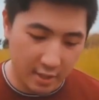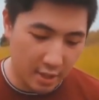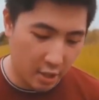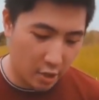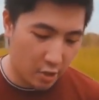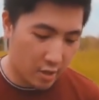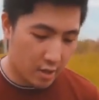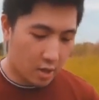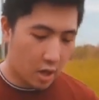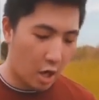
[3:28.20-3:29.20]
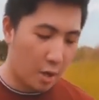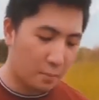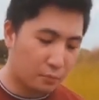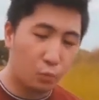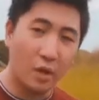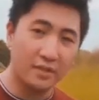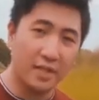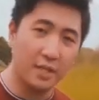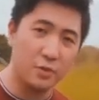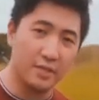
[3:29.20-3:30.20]
here, what they
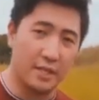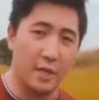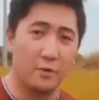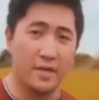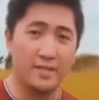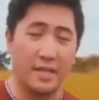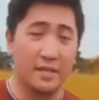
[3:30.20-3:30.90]
used here is